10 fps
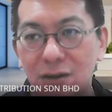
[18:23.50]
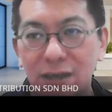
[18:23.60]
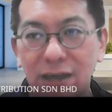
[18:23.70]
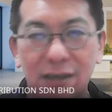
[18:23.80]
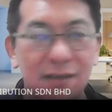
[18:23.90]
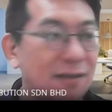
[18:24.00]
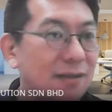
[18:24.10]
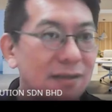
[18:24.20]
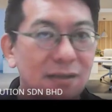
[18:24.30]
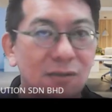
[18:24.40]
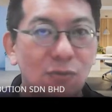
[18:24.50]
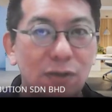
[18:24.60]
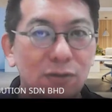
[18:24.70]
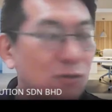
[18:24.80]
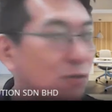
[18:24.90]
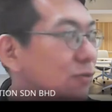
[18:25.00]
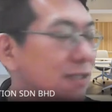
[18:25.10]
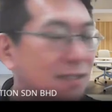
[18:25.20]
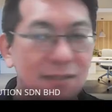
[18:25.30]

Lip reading: Okay, when you do